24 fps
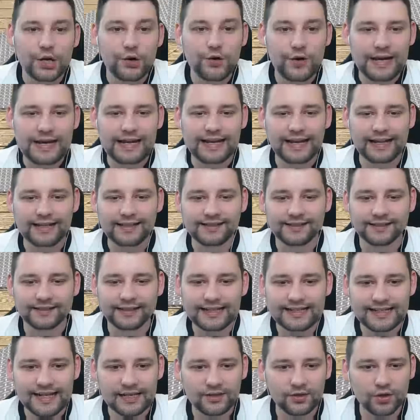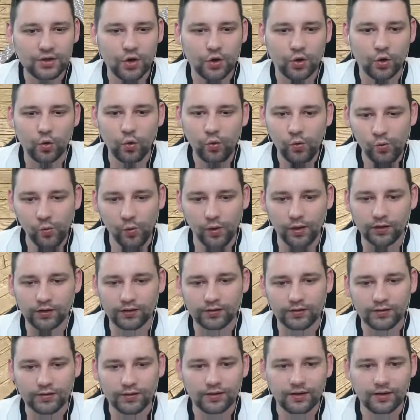Green Lantern. That sounds like a cool one.
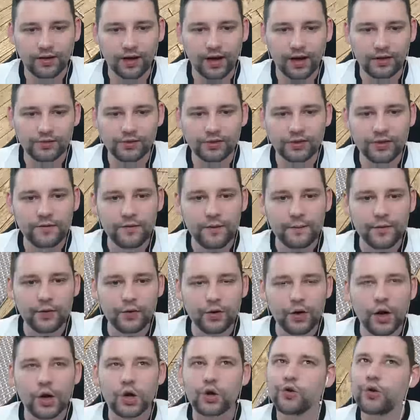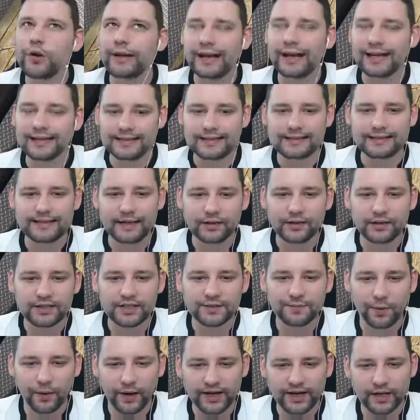I'm trying to remember who... Green Lantern's out of the
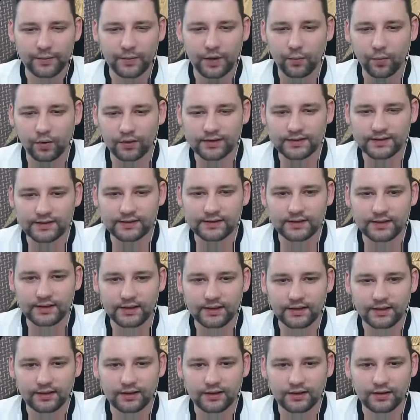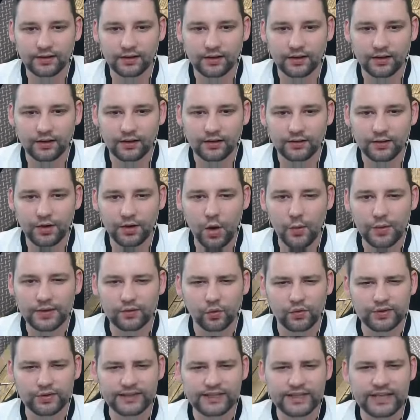Spider-Man ones, isn't it? No,
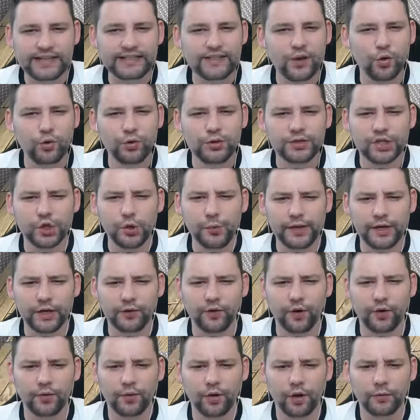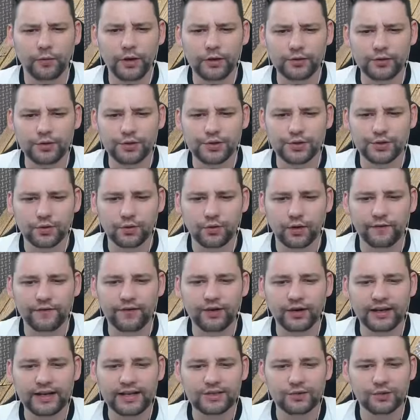or is he his own superhero? I'm not too sure. I feel
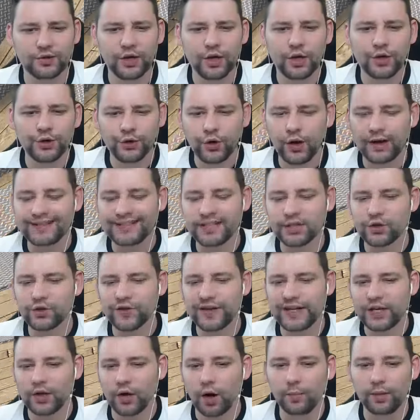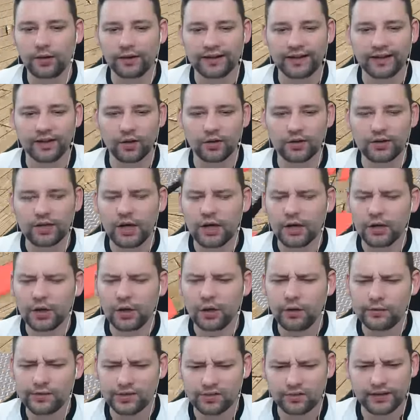like he's... No, that's the Green Goblin he got...
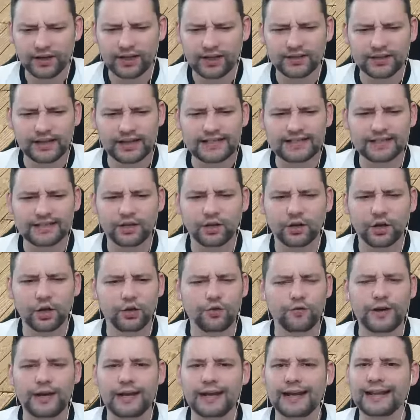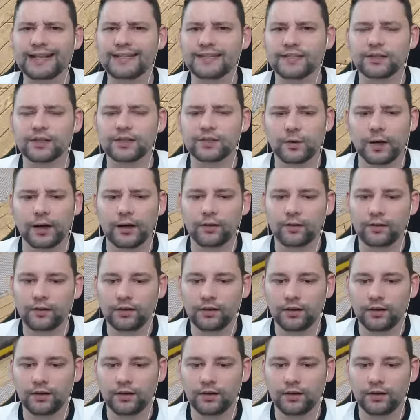No, I'm sure he goes against like a Green Lantern as well.